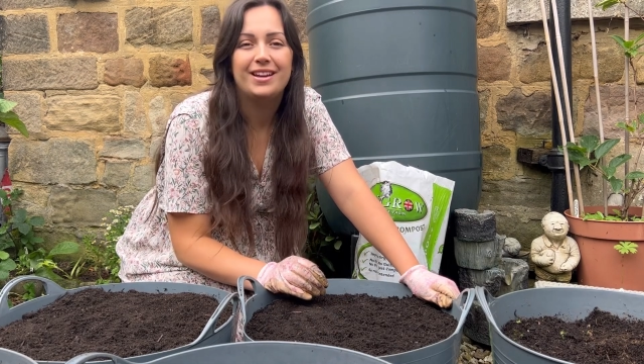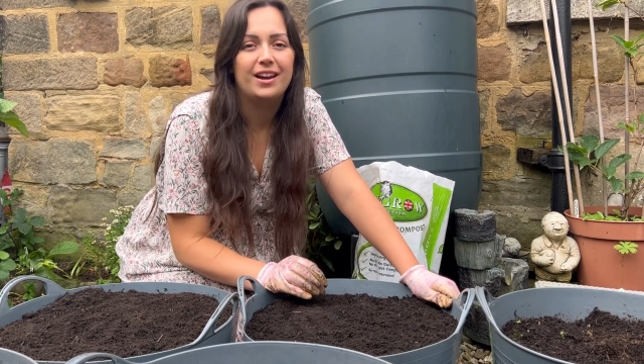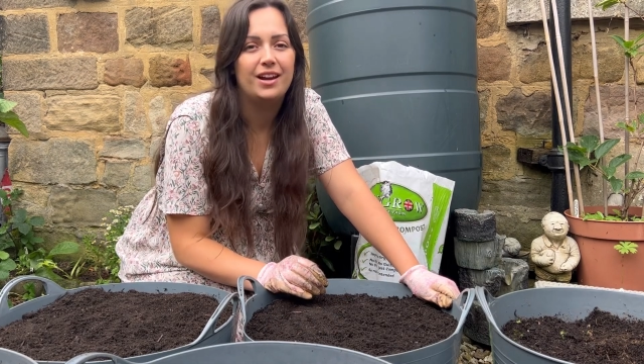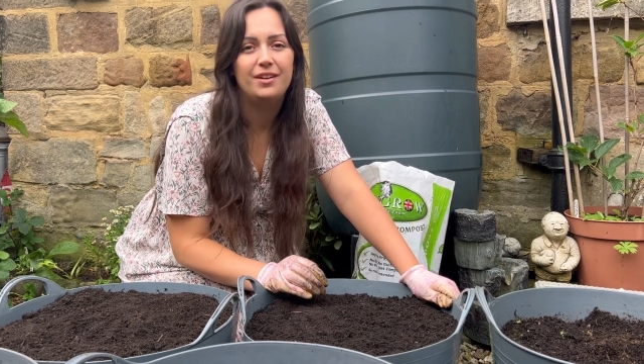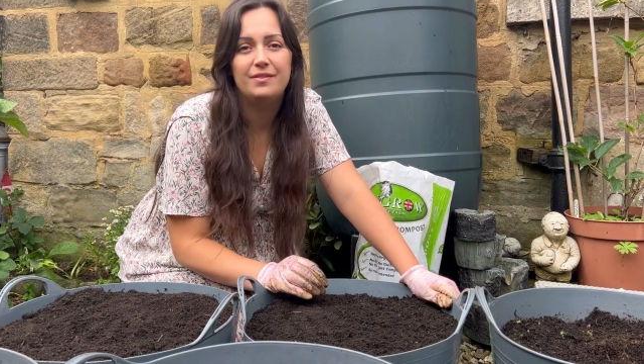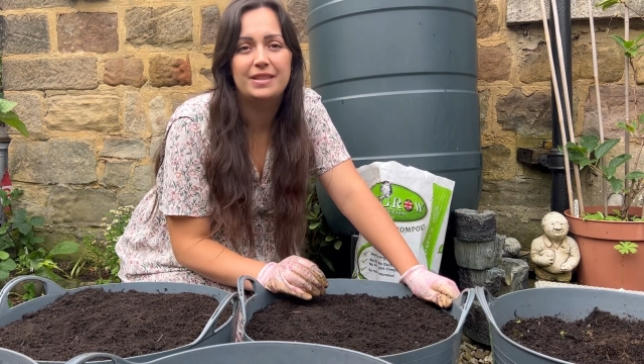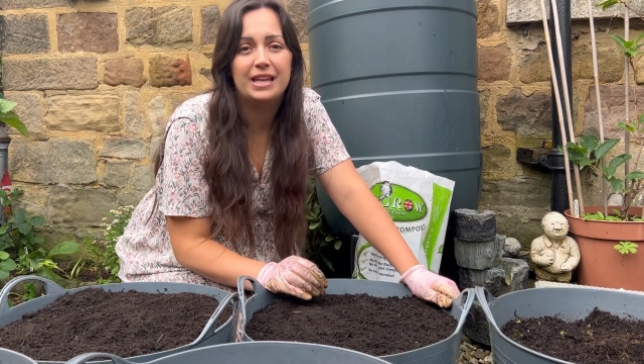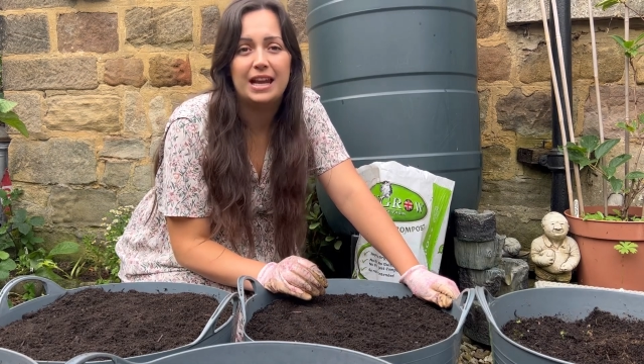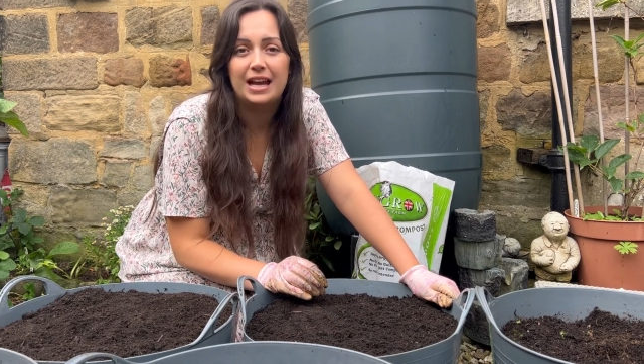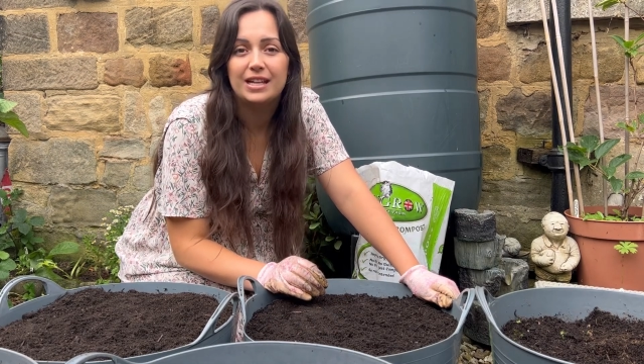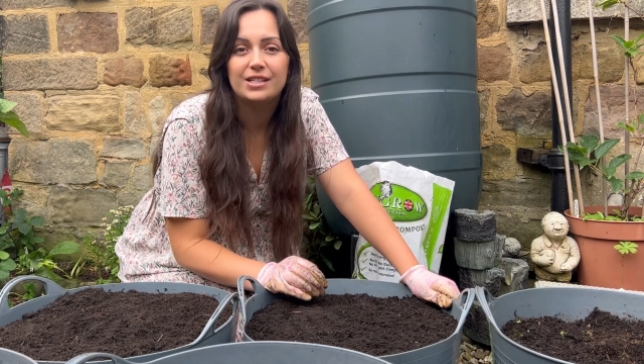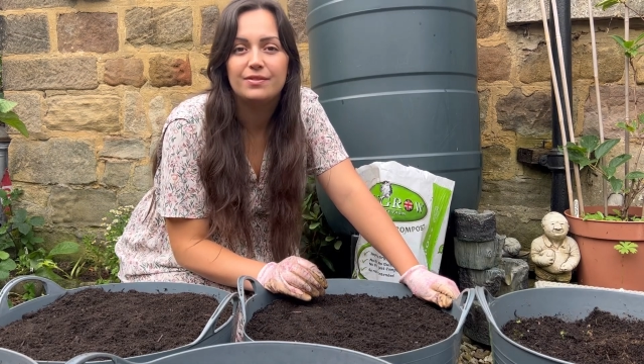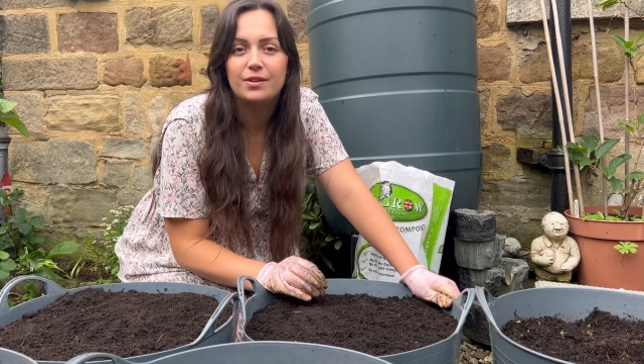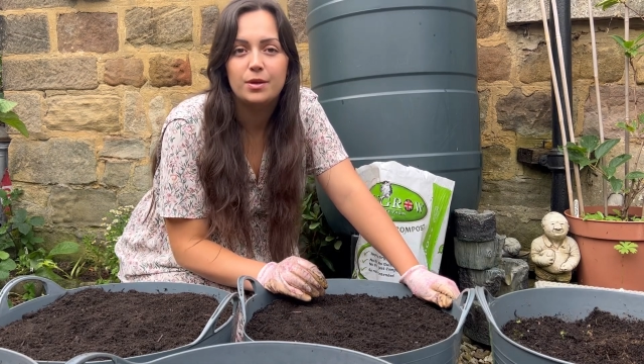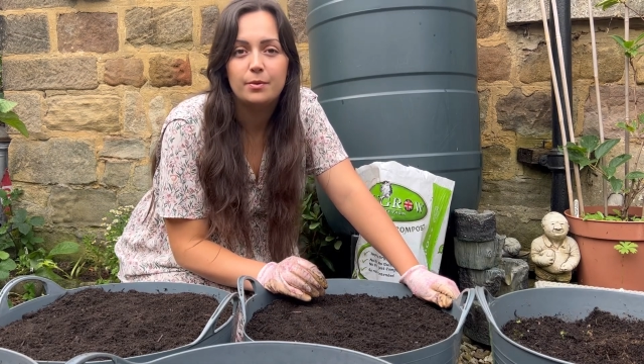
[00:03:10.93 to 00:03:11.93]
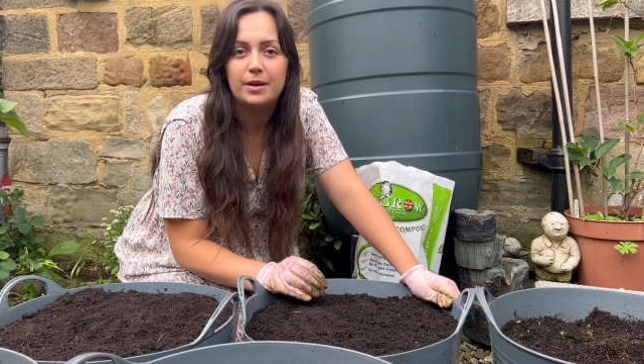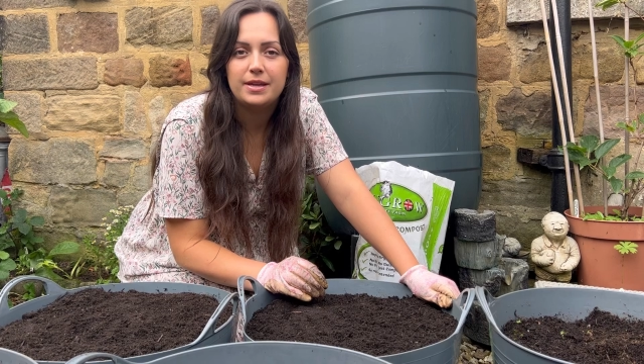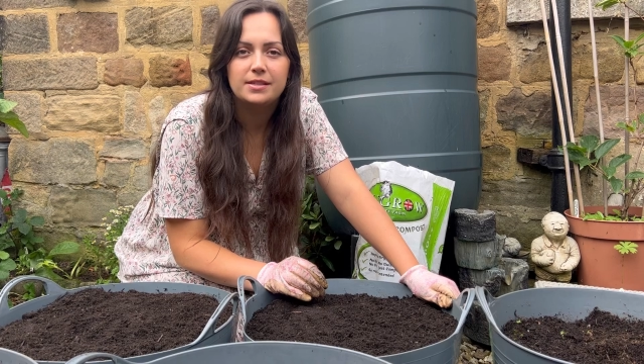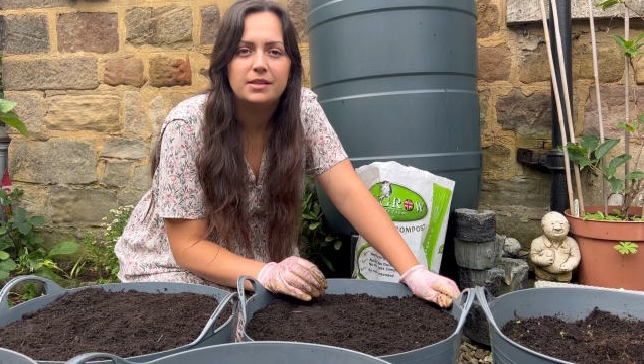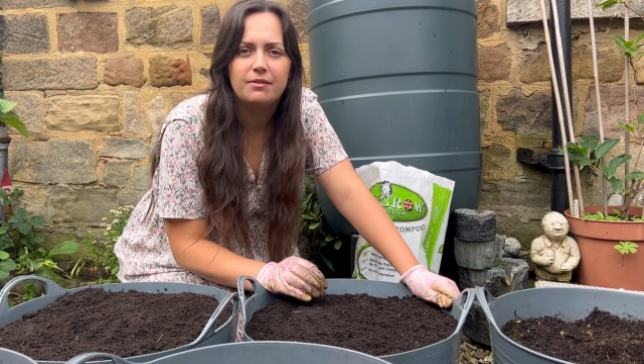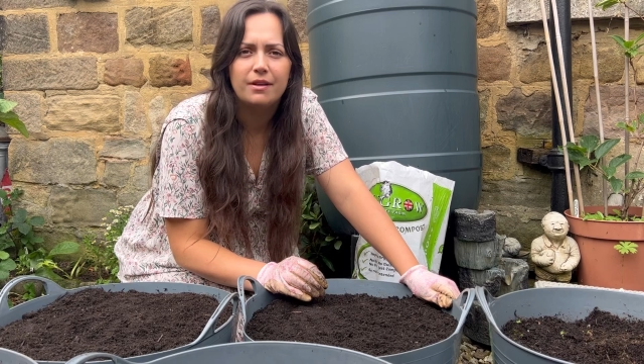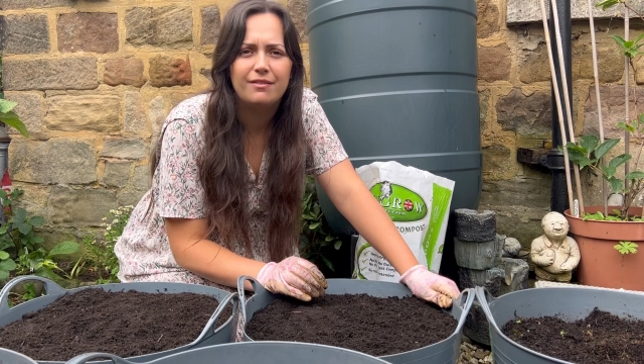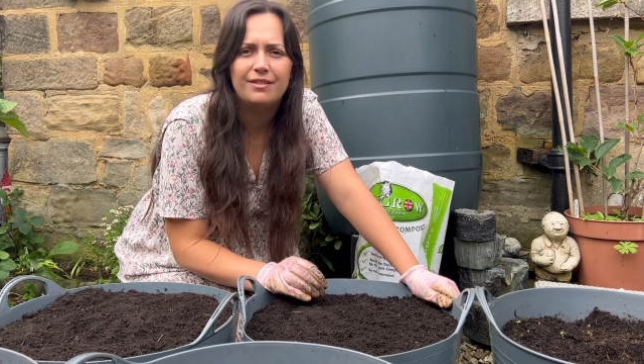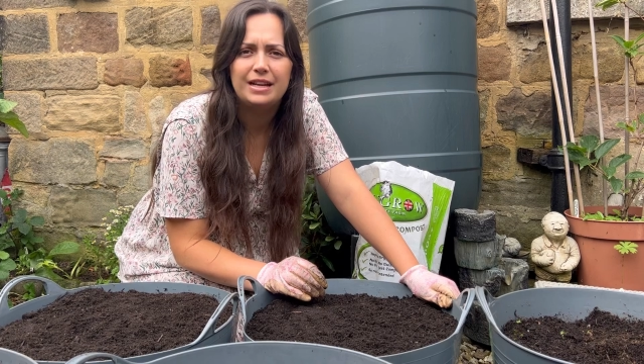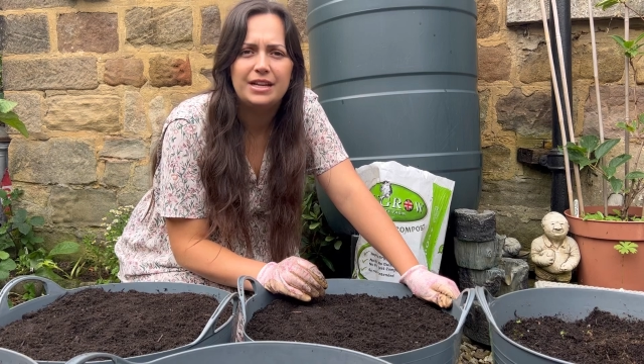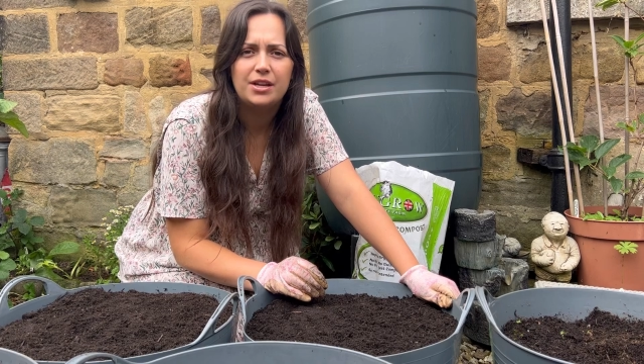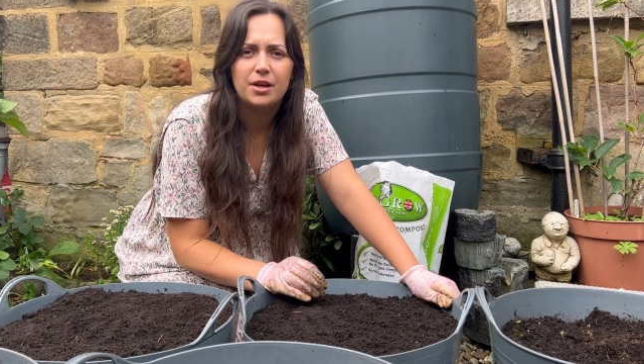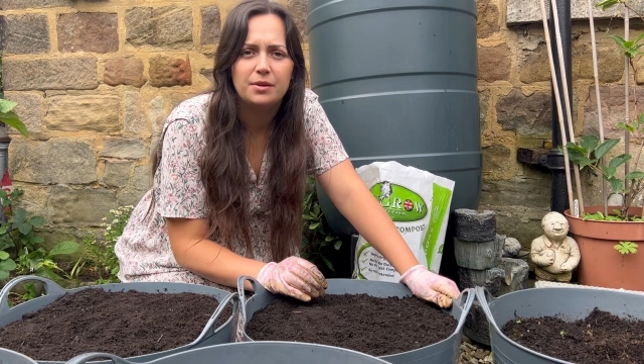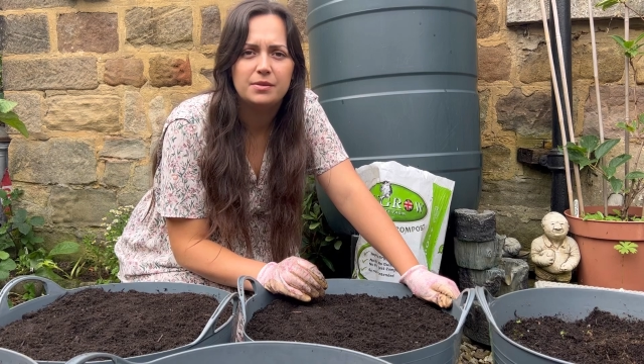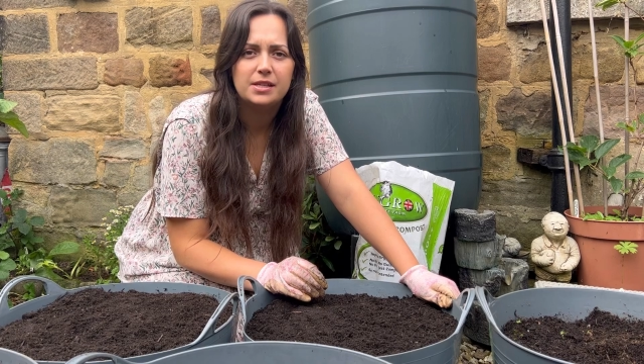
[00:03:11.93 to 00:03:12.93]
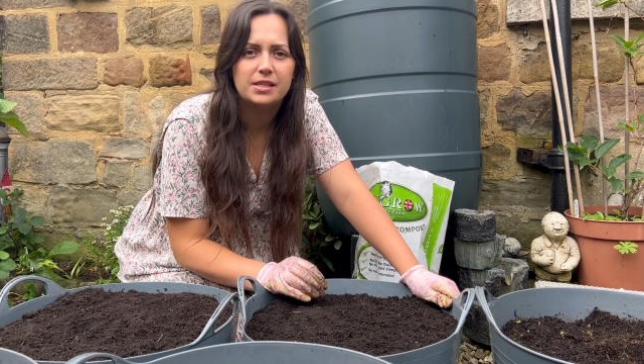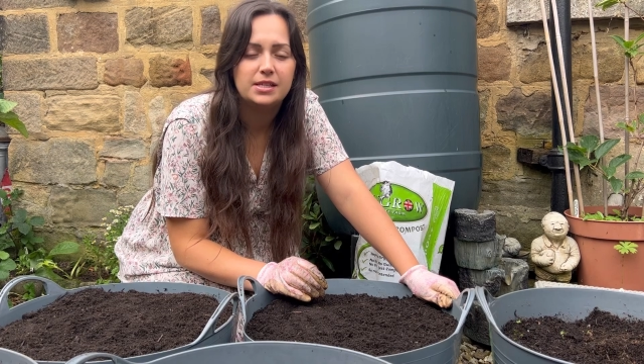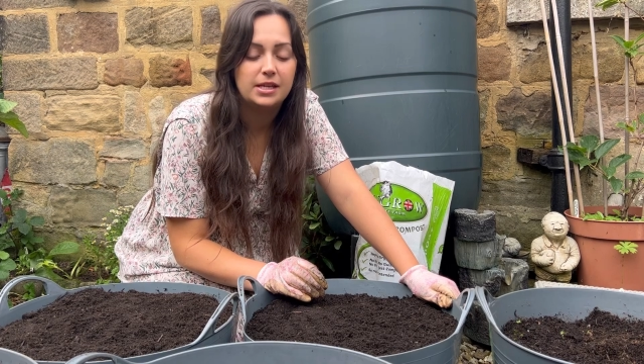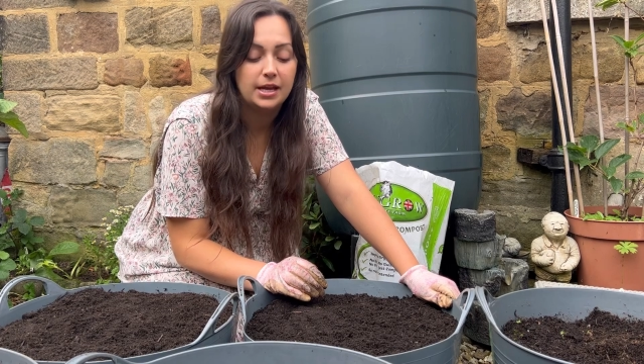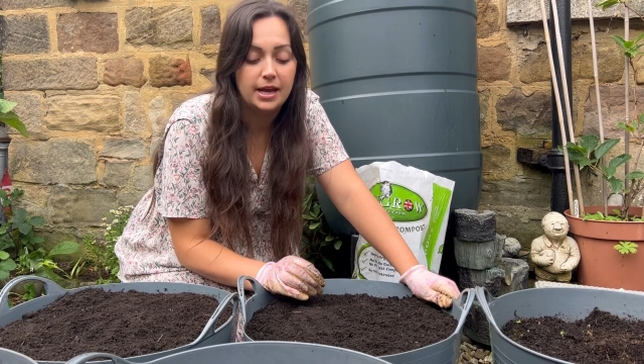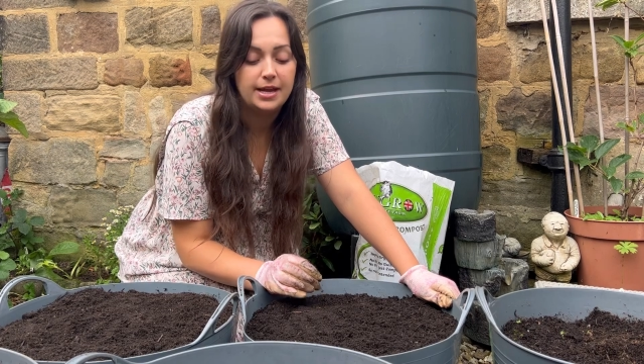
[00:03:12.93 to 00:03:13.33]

kind of in the last few weeks have I really noticed it,